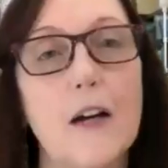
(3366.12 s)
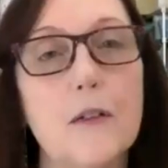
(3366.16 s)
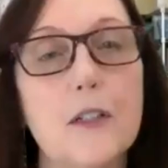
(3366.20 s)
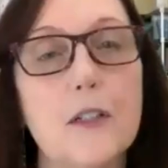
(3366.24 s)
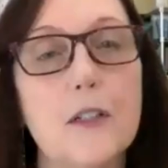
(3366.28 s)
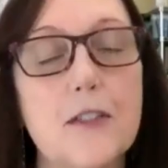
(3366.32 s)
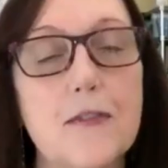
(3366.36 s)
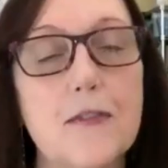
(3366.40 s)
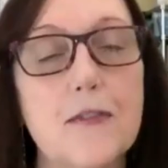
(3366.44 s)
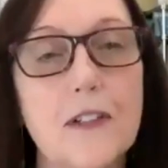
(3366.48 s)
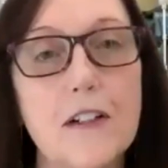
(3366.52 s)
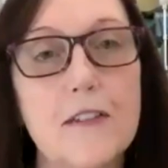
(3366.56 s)
was
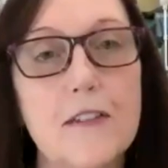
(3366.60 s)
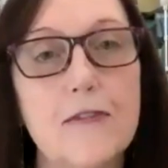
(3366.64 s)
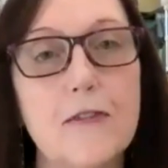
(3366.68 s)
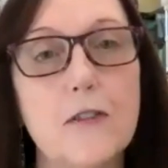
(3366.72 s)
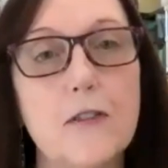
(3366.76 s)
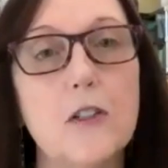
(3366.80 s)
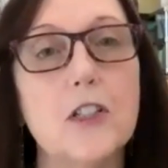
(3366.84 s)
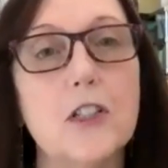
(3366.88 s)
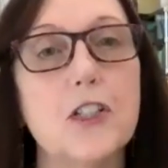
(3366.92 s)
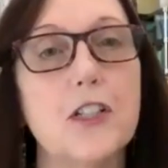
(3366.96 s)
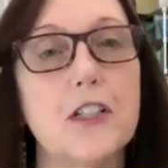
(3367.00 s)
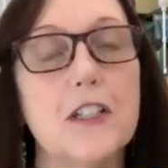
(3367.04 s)
very
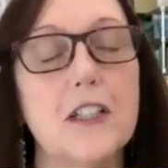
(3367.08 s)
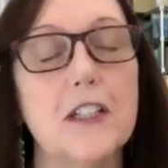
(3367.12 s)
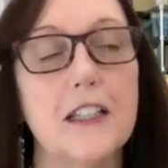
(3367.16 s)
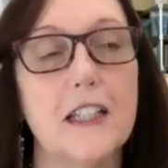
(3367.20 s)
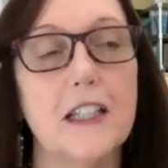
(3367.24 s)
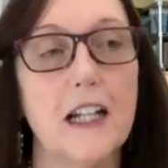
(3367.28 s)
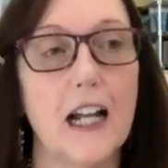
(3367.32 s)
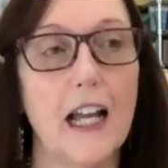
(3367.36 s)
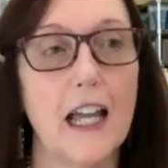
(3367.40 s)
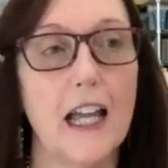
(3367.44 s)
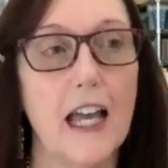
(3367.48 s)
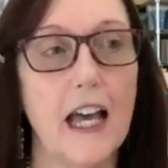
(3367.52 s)
fortunate that
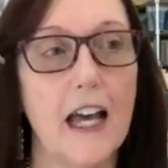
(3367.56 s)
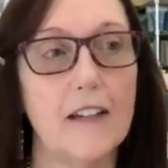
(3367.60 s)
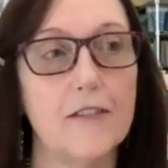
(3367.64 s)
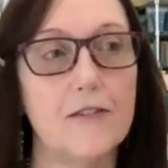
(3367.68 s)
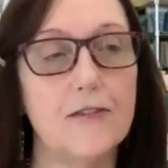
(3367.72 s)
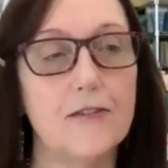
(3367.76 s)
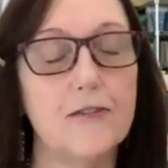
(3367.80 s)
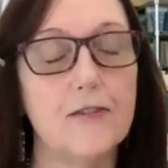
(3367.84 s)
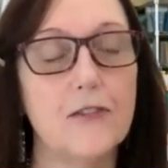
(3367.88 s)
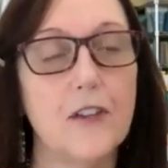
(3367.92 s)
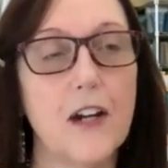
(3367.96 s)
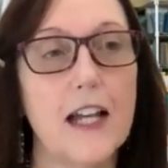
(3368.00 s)
I had
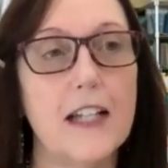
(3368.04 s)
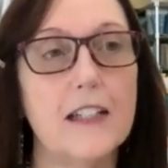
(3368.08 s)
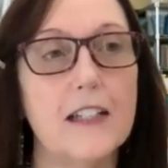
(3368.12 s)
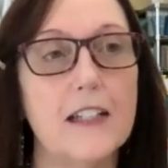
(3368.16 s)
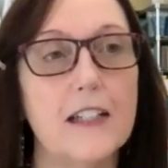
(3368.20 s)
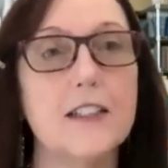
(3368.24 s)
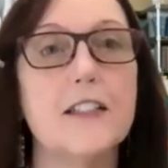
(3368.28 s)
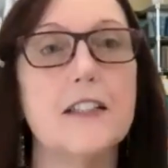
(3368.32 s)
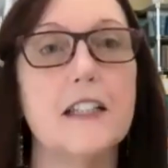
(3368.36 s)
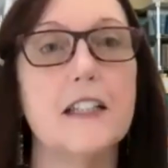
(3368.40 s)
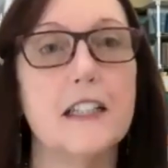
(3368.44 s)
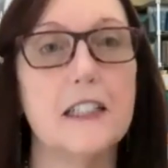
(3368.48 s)

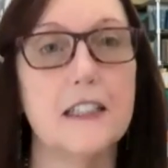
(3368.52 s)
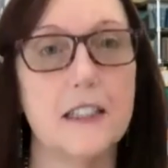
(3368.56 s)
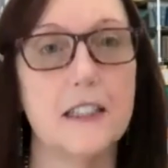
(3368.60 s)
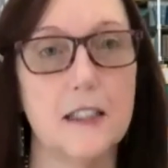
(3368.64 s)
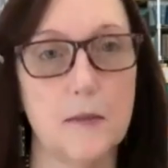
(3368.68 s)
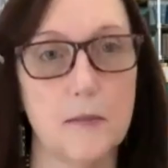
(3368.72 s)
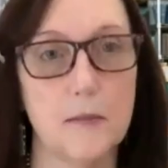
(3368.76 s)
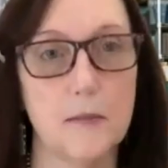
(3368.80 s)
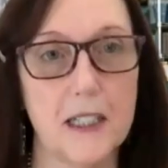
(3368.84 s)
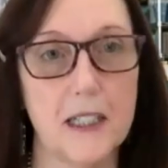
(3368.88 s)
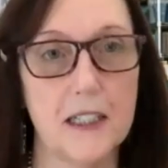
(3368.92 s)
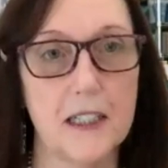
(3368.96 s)
friends that
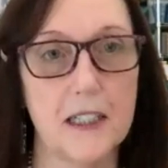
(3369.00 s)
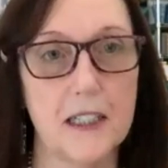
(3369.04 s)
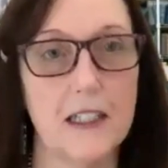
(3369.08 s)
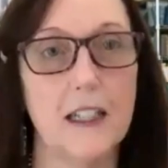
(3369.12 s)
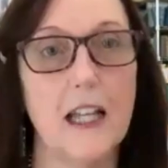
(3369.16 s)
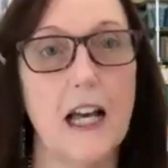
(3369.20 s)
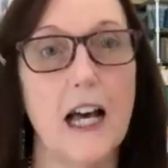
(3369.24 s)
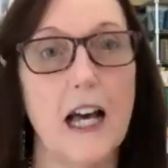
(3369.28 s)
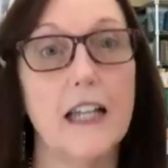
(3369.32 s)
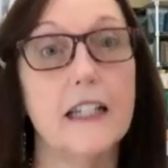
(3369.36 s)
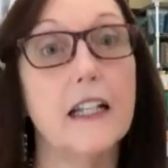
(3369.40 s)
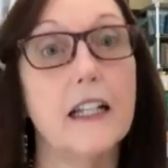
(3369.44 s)
exhibited a
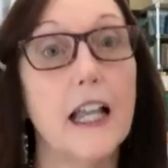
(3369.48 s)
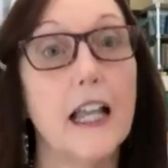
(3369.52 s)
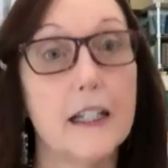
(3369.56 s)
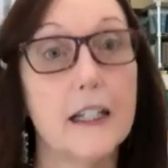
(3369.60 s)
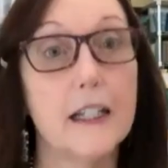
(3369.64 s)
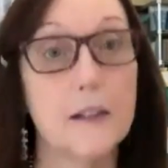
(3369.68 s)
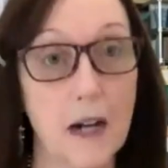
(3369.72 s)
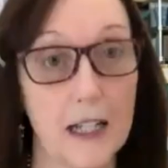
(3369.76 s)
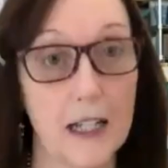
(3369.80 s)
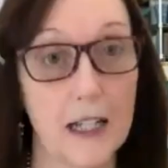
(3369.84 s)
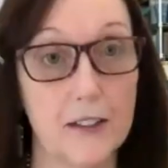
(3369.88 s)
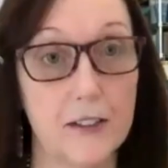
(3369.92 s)
lot, like
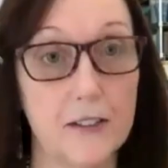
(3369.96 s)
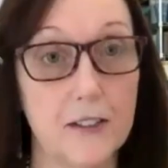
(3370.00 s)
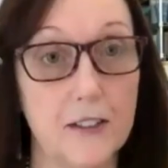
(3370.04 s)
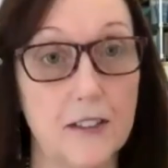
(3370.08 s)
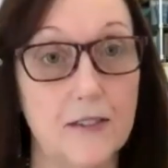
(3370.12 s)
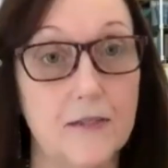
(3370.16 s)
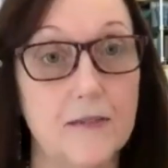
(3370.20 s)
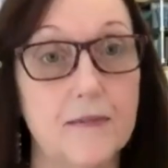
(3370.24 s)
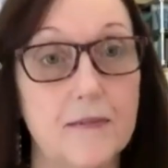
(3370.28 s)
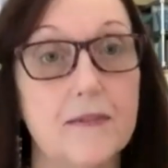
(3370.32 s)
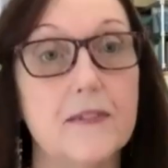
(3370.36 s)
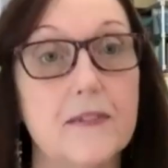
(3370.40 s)
Michael.
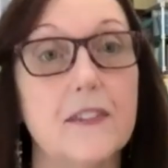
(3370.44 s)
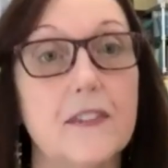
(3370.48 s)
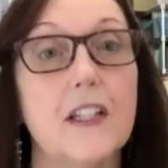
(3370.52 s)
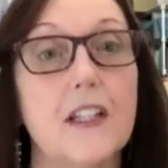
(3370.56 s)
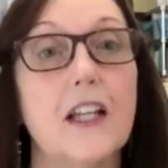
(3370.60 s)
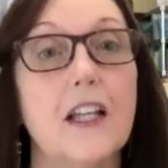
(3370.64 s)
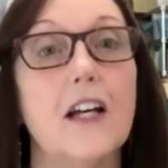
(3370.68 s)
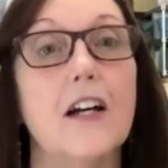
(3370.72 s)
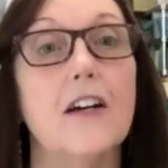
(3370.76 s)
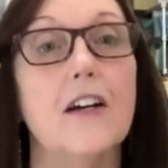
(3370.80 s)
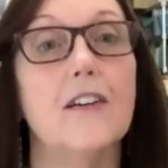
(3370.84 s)
Oh,